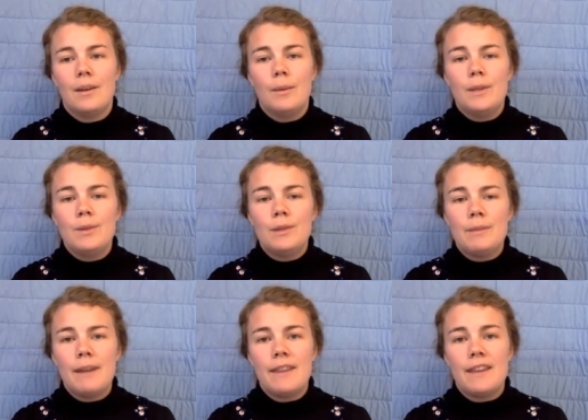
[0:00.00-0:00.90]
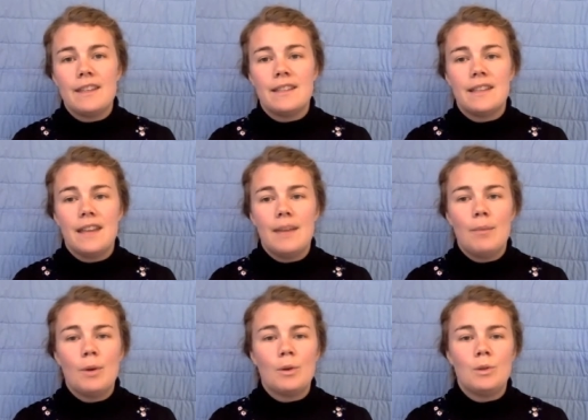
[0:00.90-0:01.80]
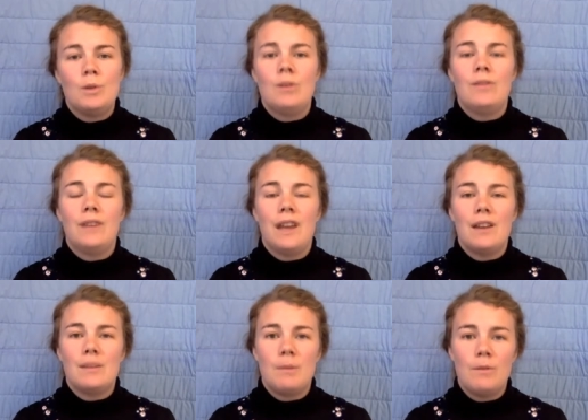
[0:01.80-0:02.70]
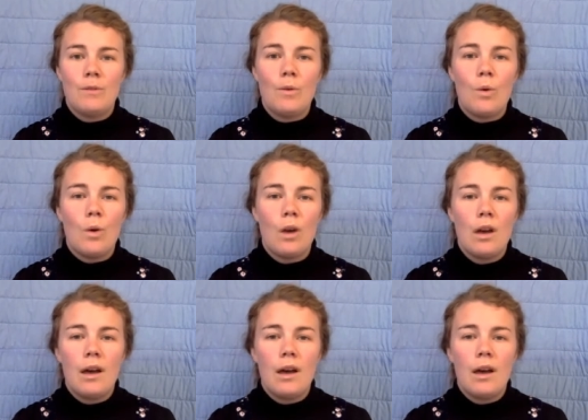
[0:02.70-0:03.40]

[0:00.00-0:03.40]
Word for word: We talked about this in one or two of the videos before,